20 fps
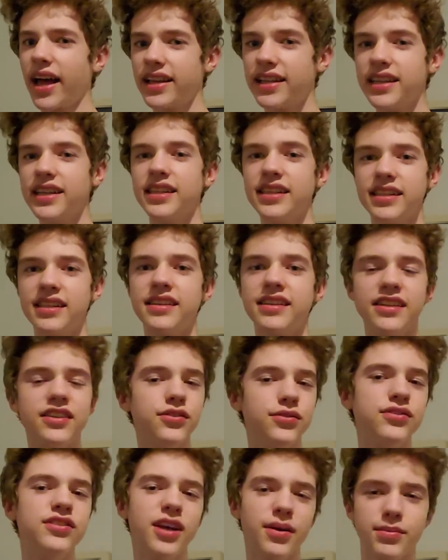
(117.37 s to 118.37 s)
need to do
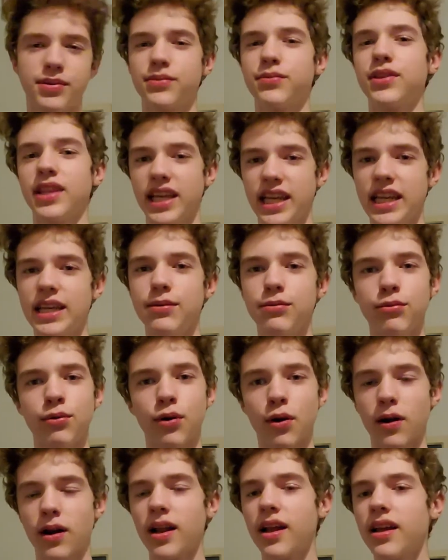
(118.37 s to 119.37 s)
something with the keyboard.
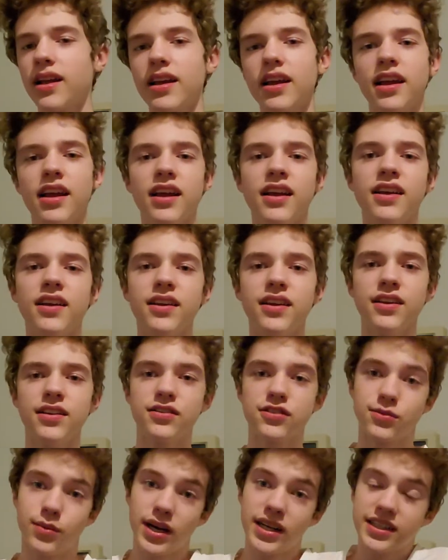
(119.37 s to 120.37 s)

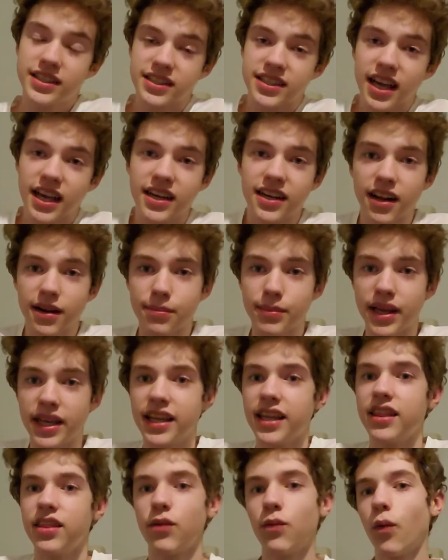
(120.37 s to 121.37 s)
So I decided on
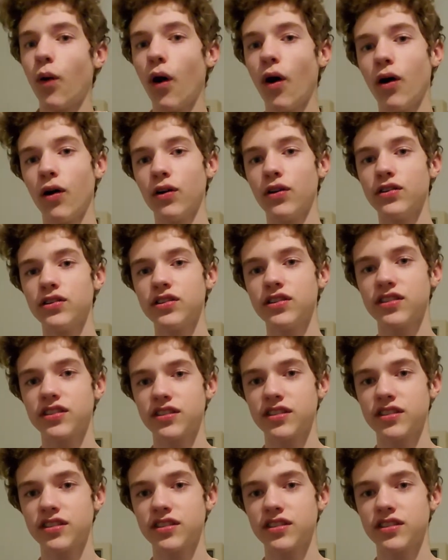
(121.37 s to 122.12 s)
making the walls